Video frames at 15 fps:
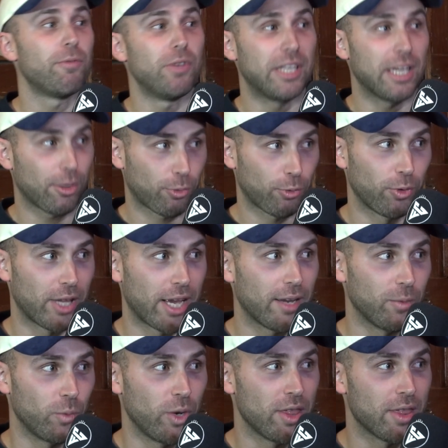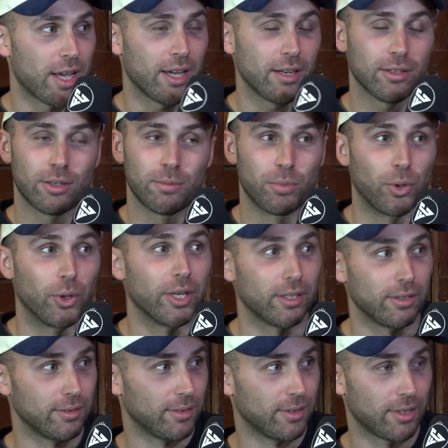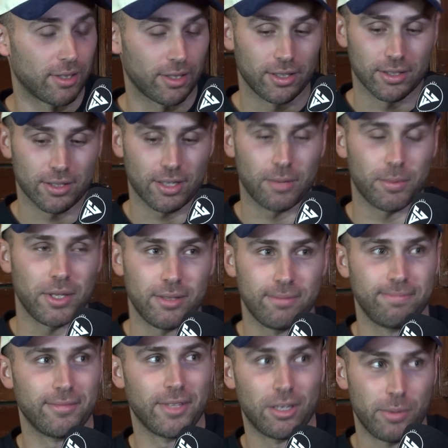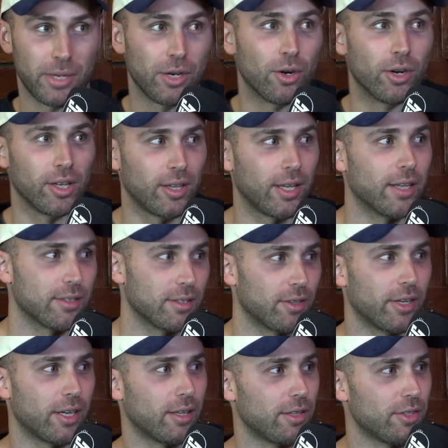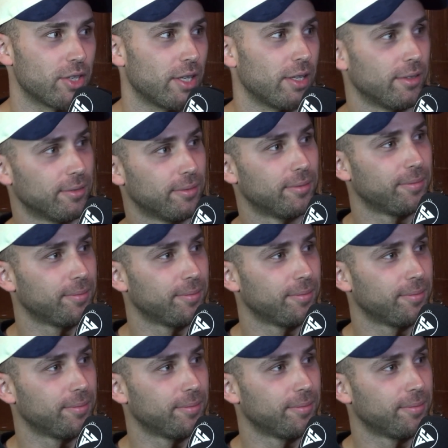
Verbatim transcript: if you get through that and win that. Oh boy, I reckon it's going to be it'll be a ninety thousand crowd at the G because